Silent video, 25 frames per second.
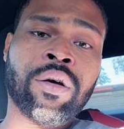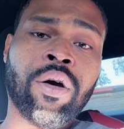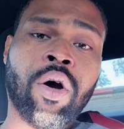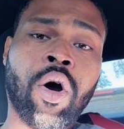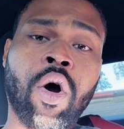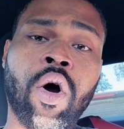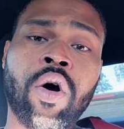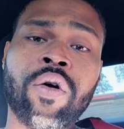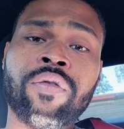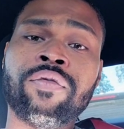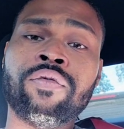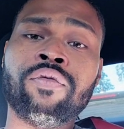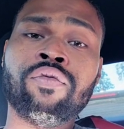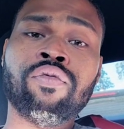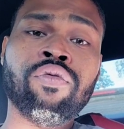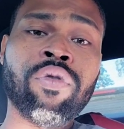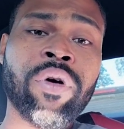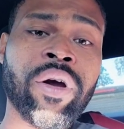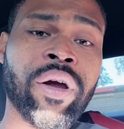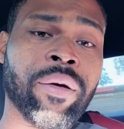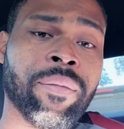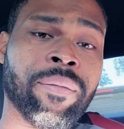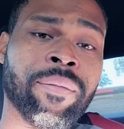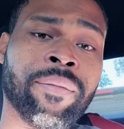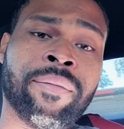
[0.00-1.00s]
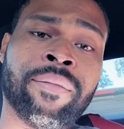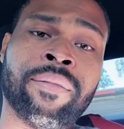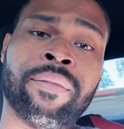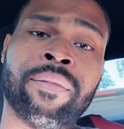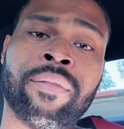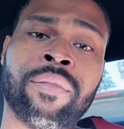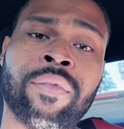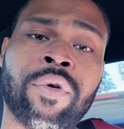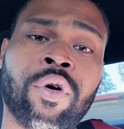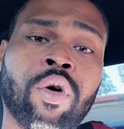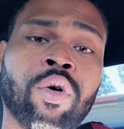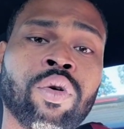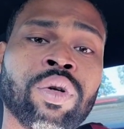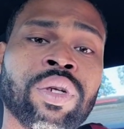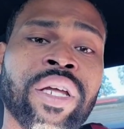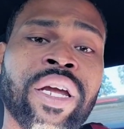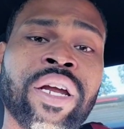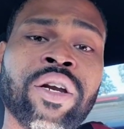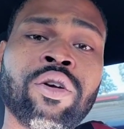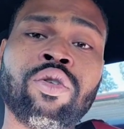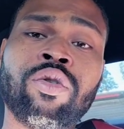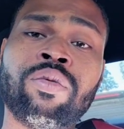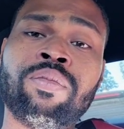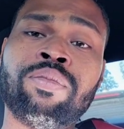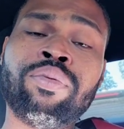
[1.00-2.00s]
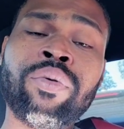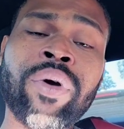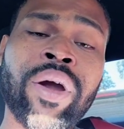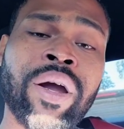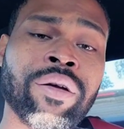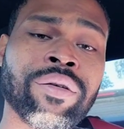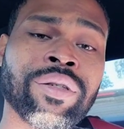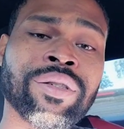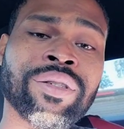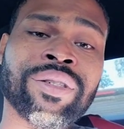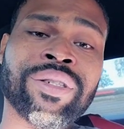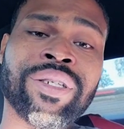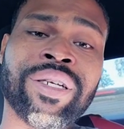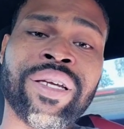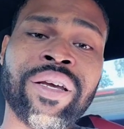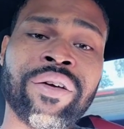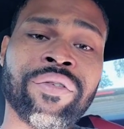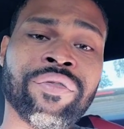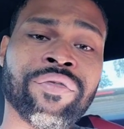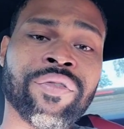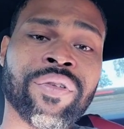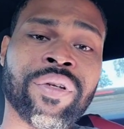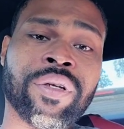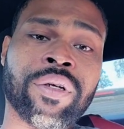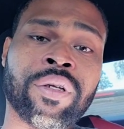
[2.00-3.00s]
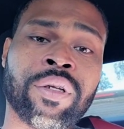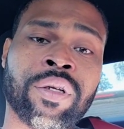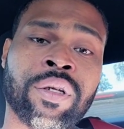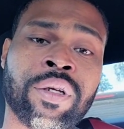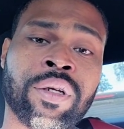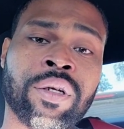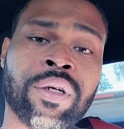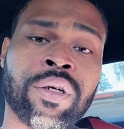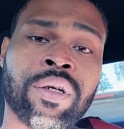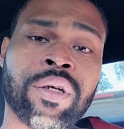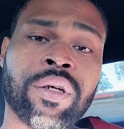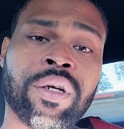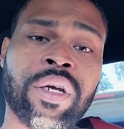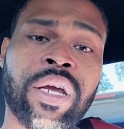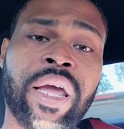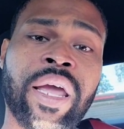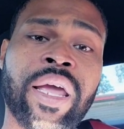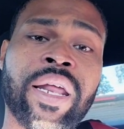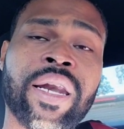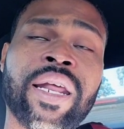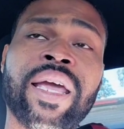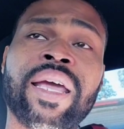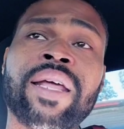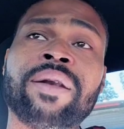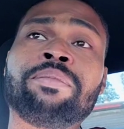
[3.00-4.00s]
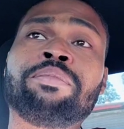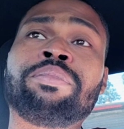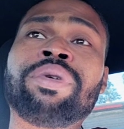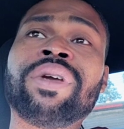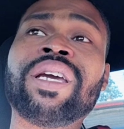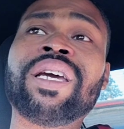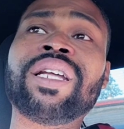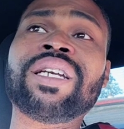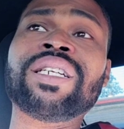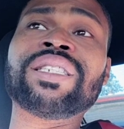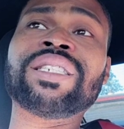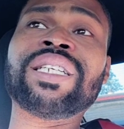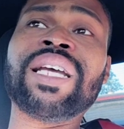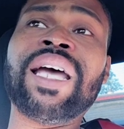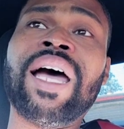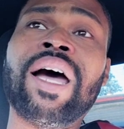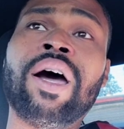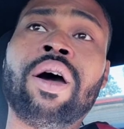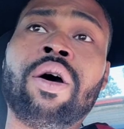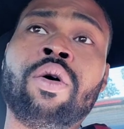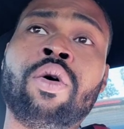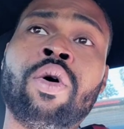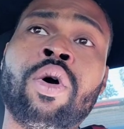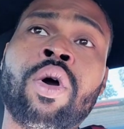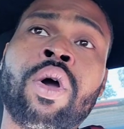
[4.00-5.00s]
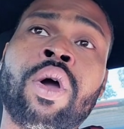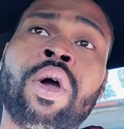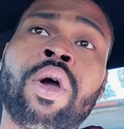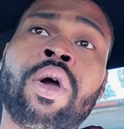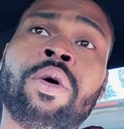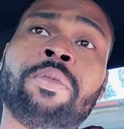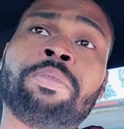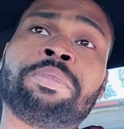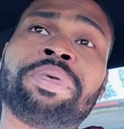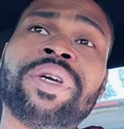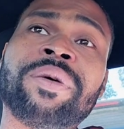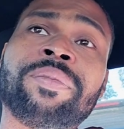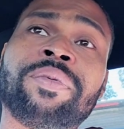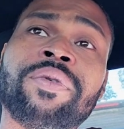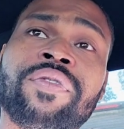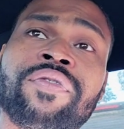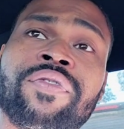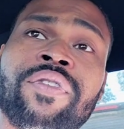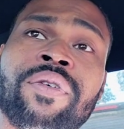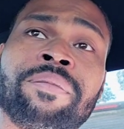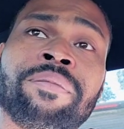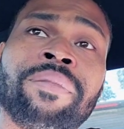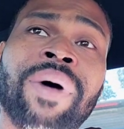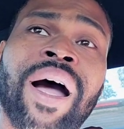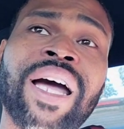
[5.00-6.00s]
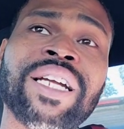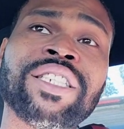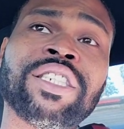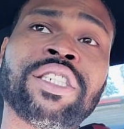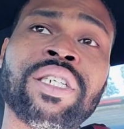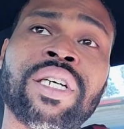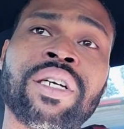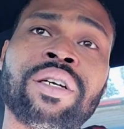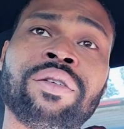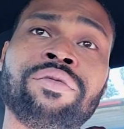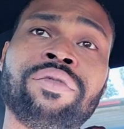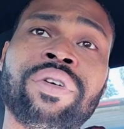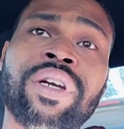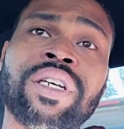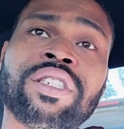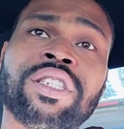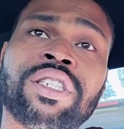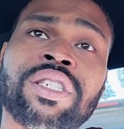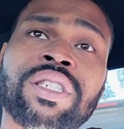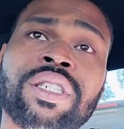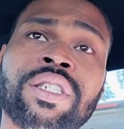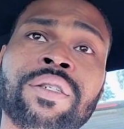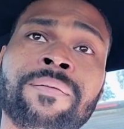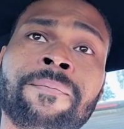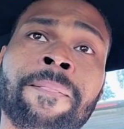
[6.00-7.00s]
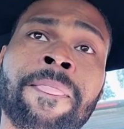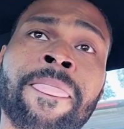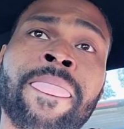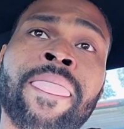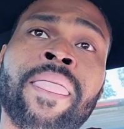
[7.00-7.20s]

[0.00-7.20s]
Off rip, Orlando Brown is gifted, and and being as how people from my generation